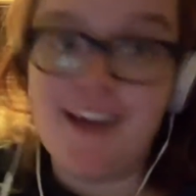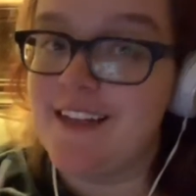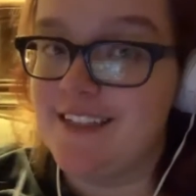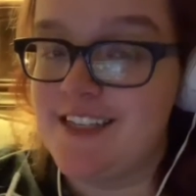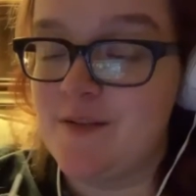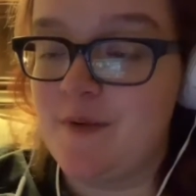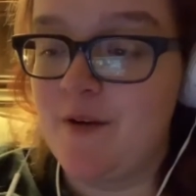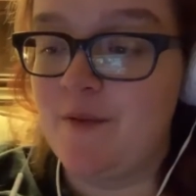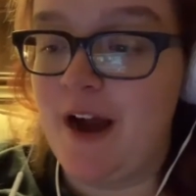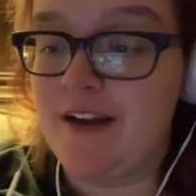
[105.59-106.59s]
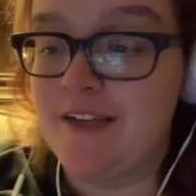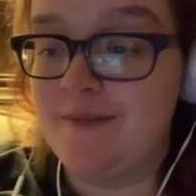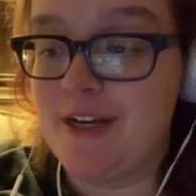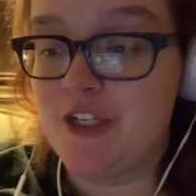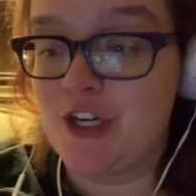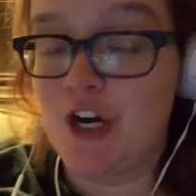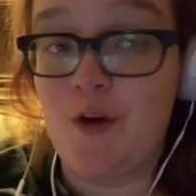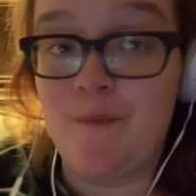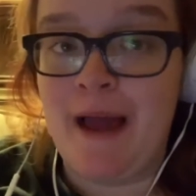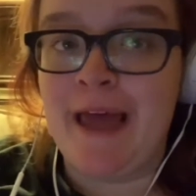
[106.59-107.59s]
This is the part where I just make sure
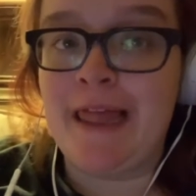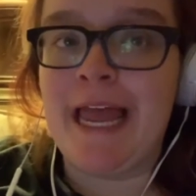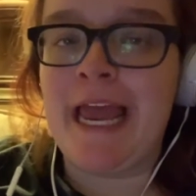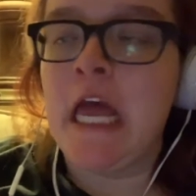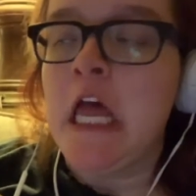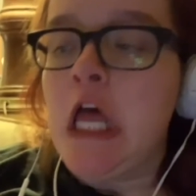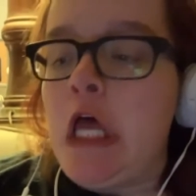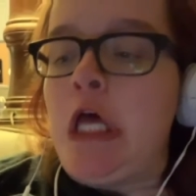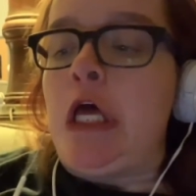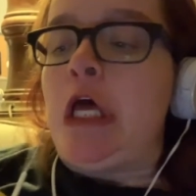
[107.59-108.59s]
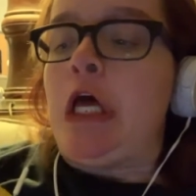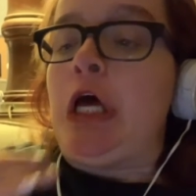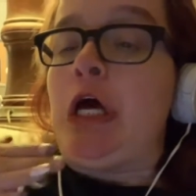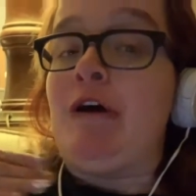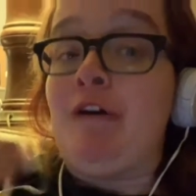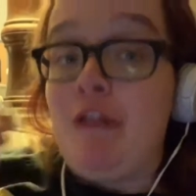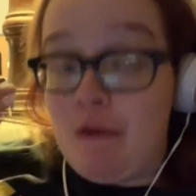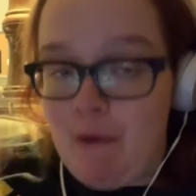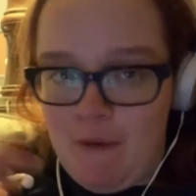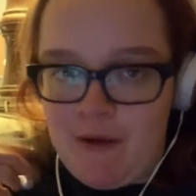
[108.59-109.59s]
all my, like,
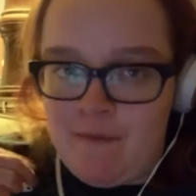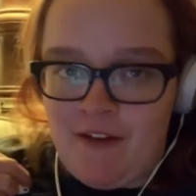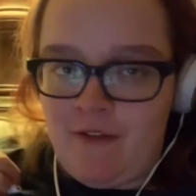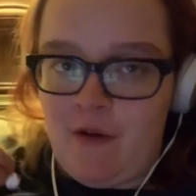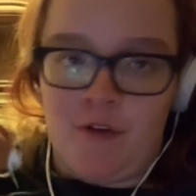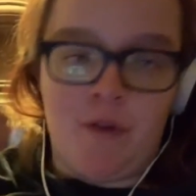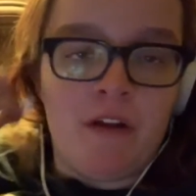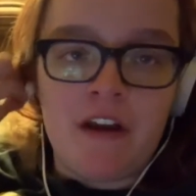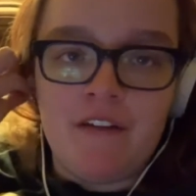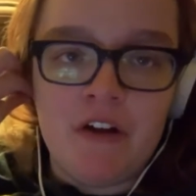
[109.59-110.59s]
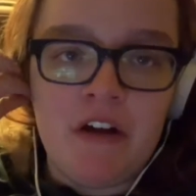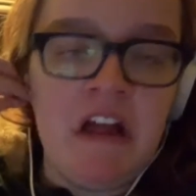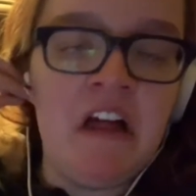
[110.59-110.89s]
throwing my phone or whatever